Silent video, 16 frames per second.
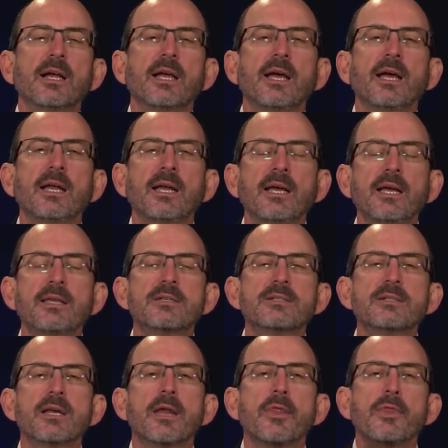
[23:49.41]
it
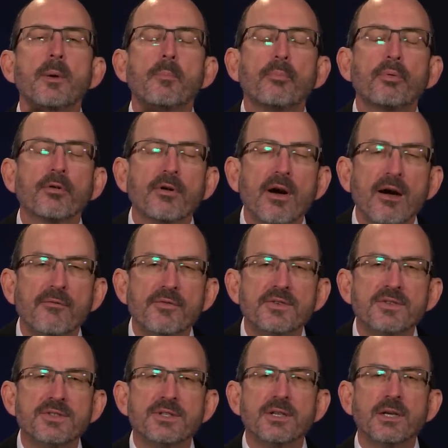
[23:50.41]
hits the
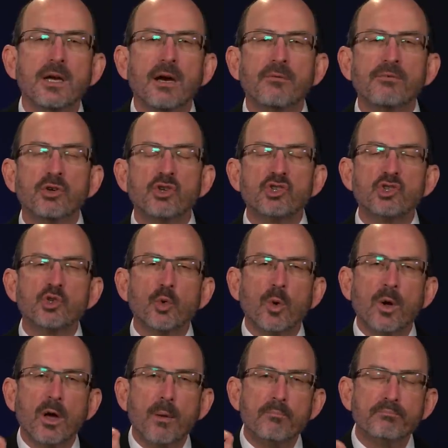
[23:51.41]
prophecy of
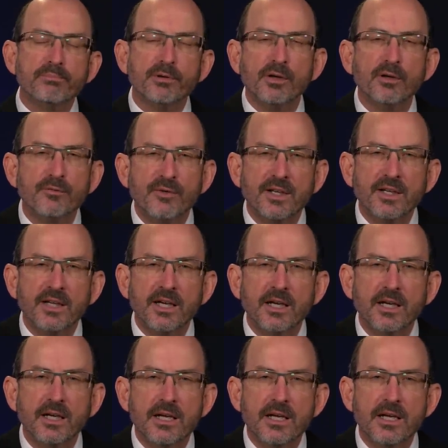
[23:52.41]
Yeshua perfectly.